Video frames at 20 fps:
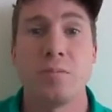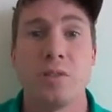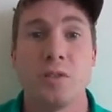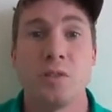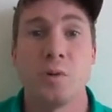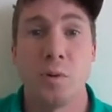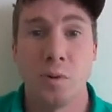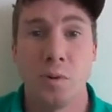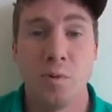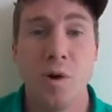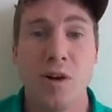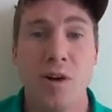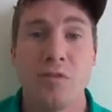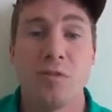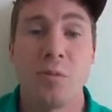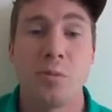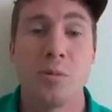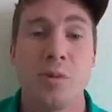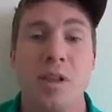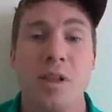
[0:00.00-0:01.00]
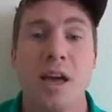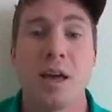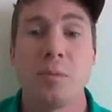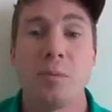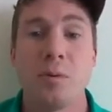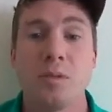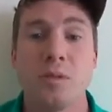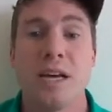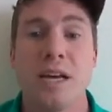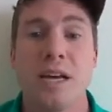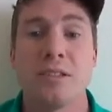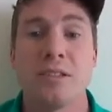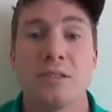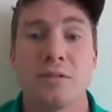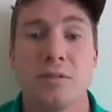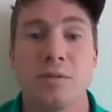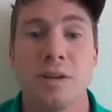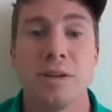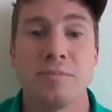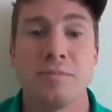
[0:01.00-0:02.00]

which is what we want from a reliable test, right?